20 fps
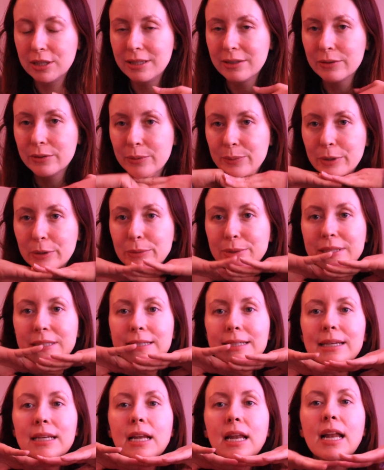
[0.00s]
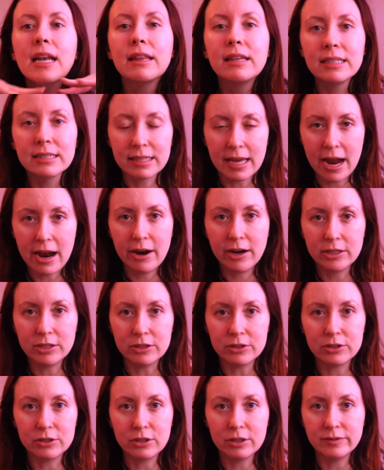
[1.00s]
There was none of these
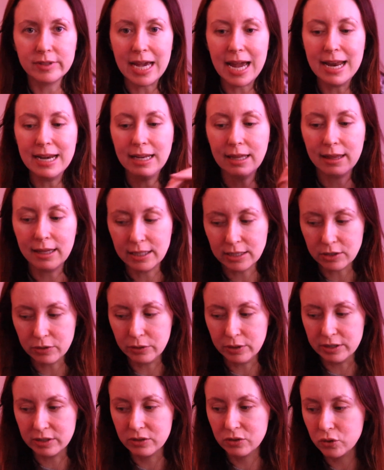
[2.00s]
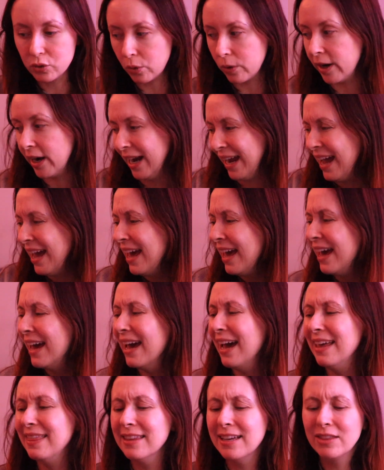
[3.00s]
characters served anything to this story.
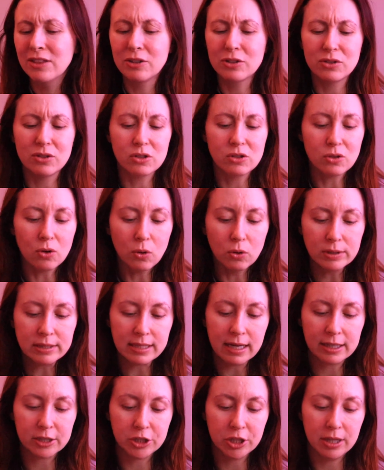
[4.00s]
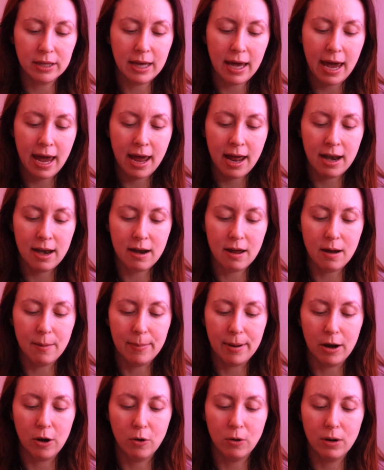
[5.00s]
And then there's this whole section in the end
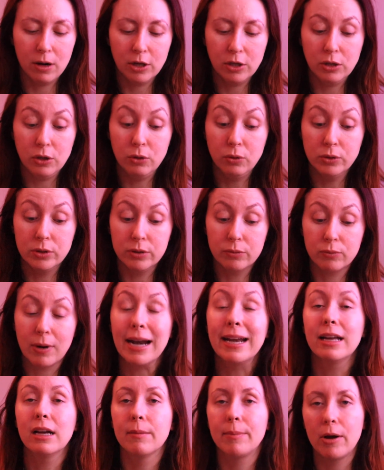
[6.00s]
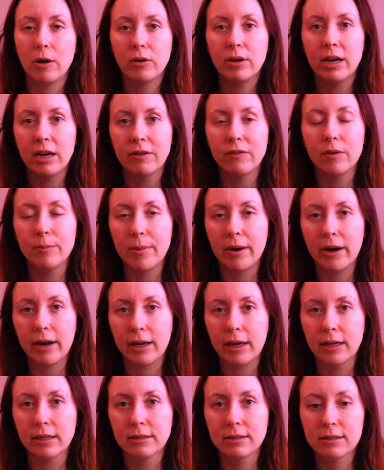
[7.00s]
about writing about Native
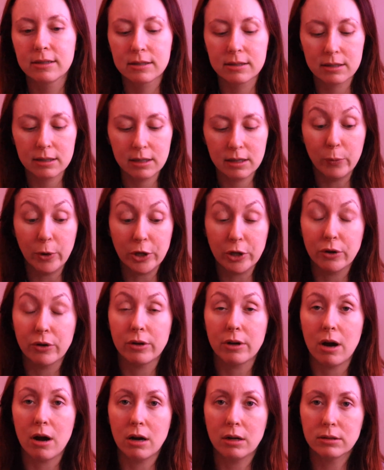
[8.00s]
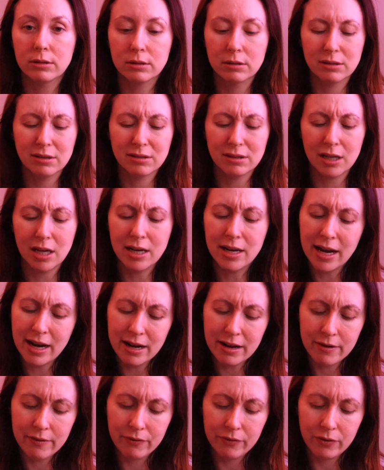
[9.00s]
Americans when you're not a
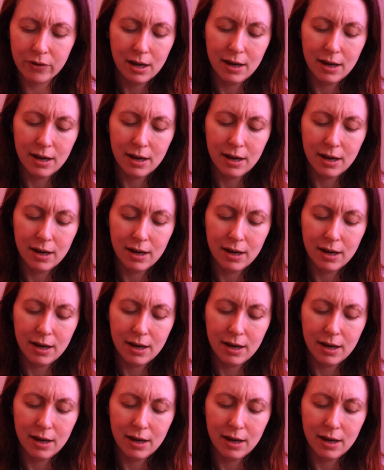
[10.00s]
Native,